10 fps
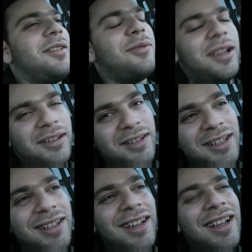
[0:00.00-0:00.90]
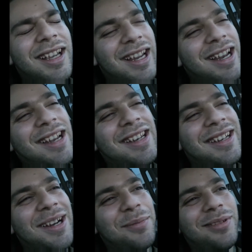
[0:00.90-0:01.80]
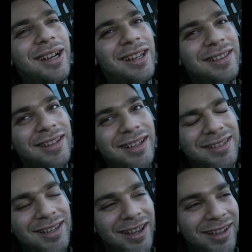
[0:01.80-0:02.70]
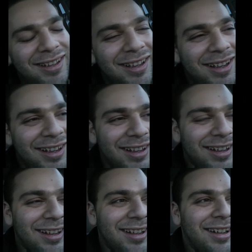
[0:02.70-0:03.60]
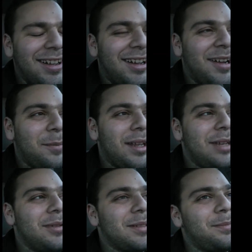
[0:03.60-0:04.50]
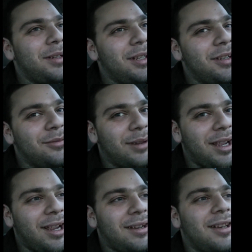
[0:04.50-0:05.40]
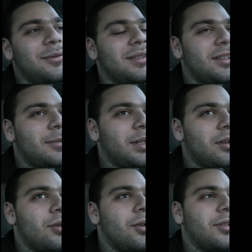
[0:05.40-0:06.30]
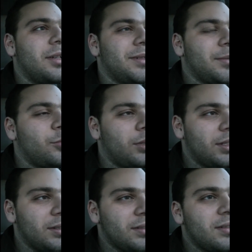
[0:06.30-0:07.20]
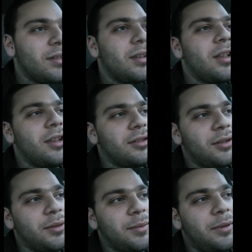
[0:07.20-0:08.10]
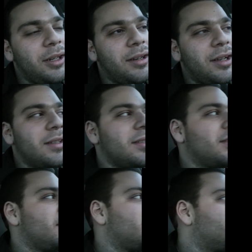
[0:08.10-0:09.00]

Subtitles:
rained. It ended up raining the next day. And it was a pretty good rain, and it was a little bit cold, and there was some winds, so it was a pretty nice